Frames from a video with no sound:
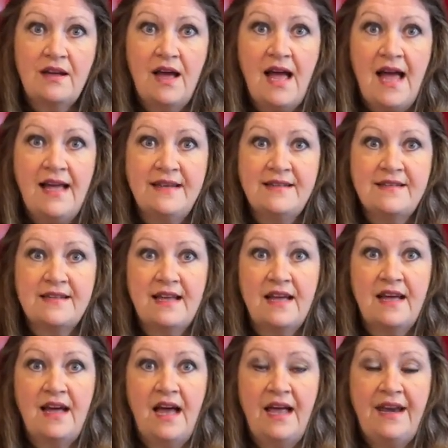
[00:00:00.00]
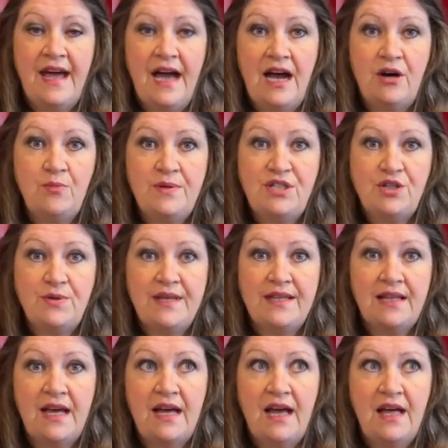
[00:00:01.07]
and I'll be doing
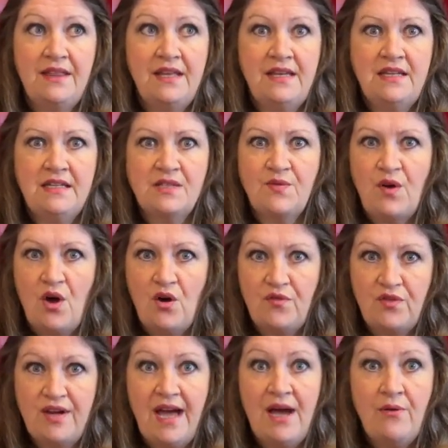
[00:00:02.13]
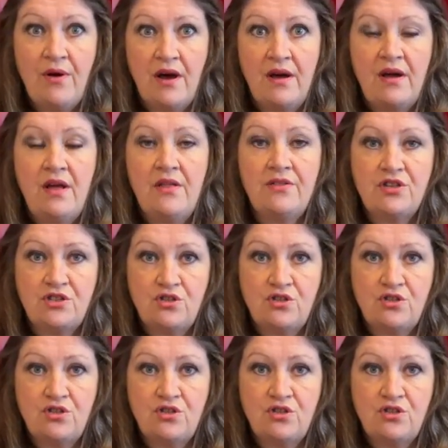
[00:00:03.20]
that. I think it's for half an hour, the